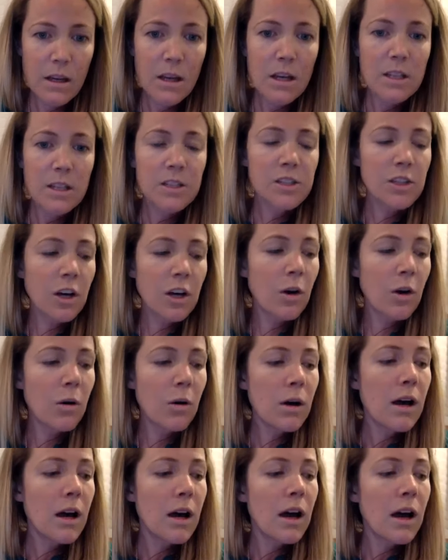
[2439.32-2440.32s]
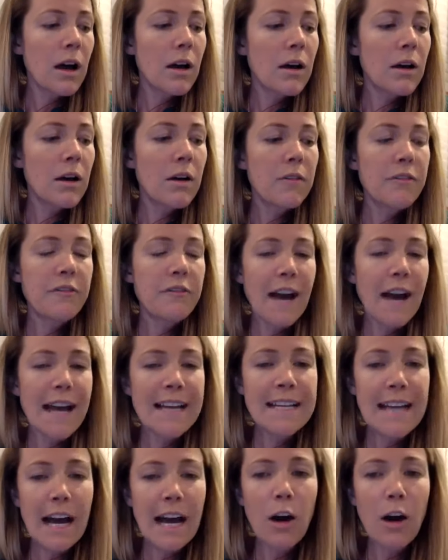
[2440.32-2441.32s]
So
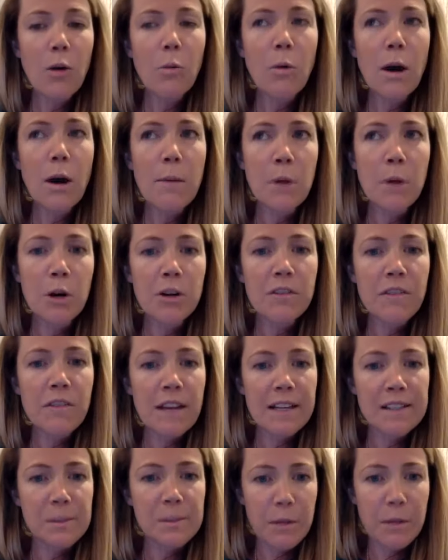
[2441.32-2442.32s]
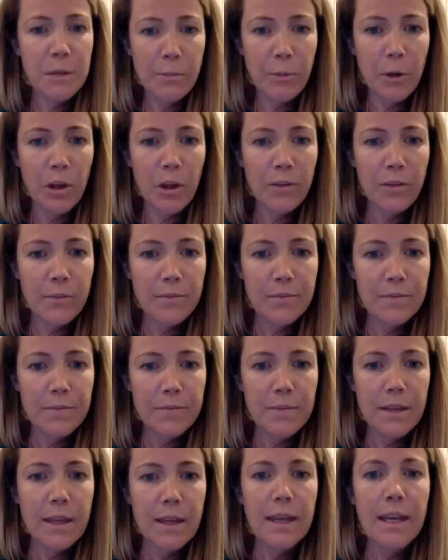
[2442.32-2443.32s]
find out what motivates people
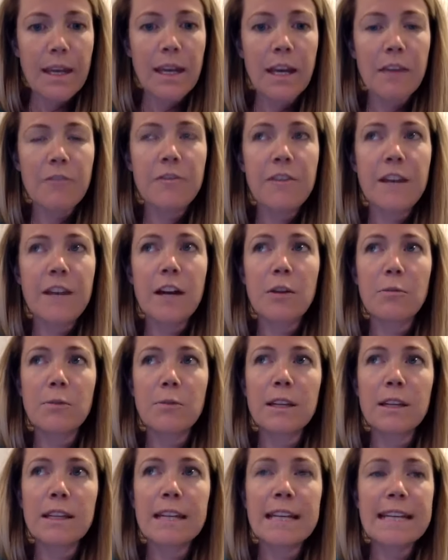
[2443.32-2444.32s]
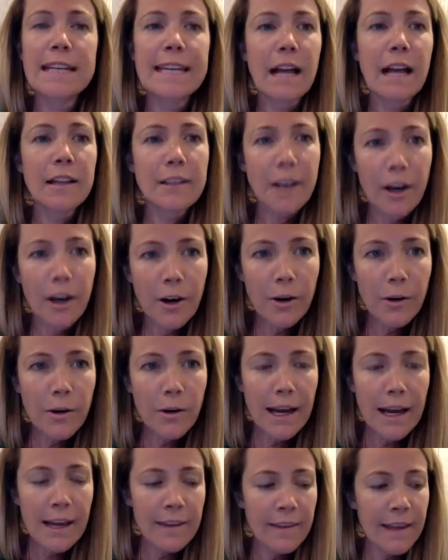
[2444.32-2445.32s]
if they're really yellow
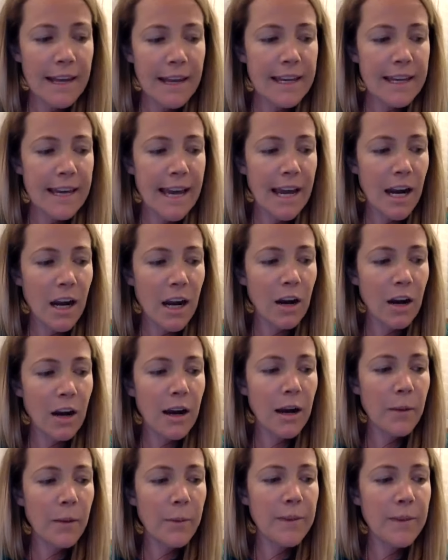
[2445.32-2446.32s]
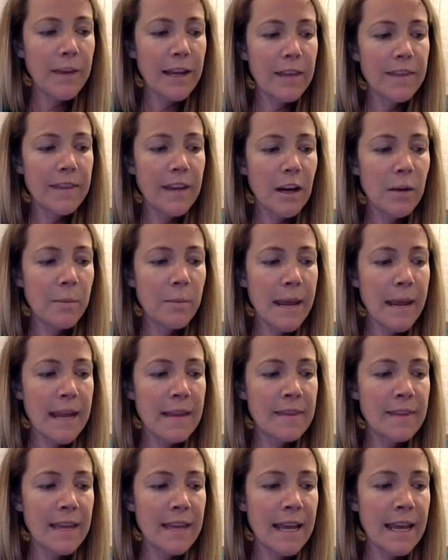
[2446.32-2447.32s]
and they care about like their
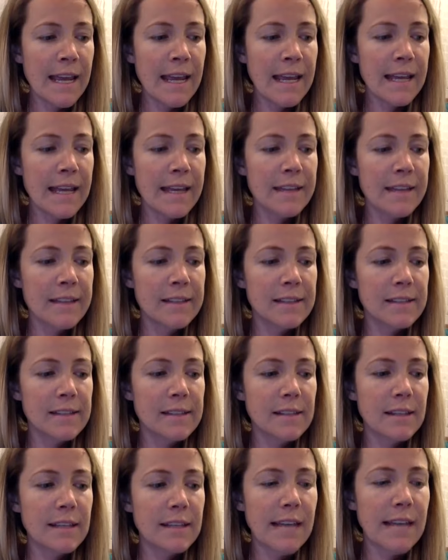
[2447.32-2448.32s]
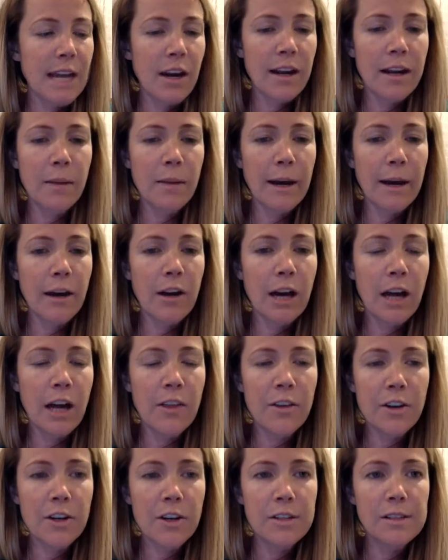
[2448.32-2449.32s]
main thing is caring about
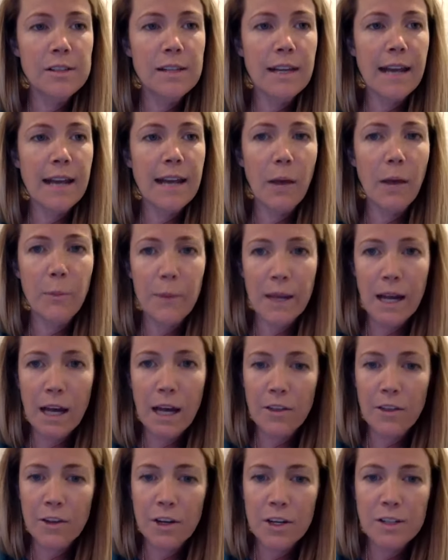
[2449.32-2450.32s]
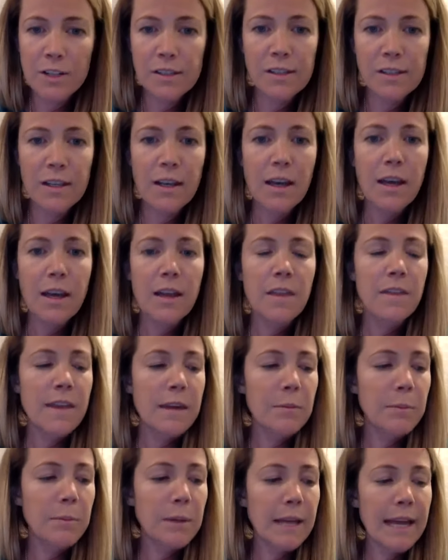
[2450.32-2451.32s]
others and helping others
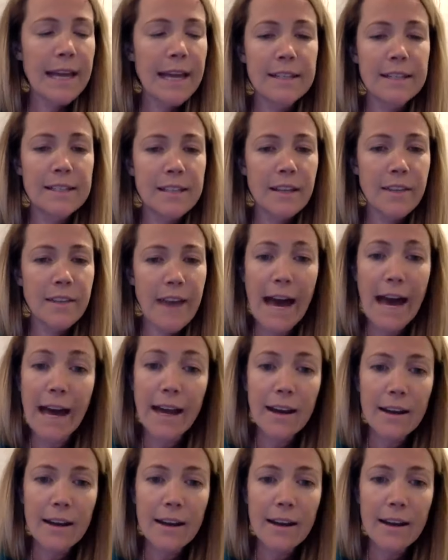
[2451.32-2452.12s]
then play into that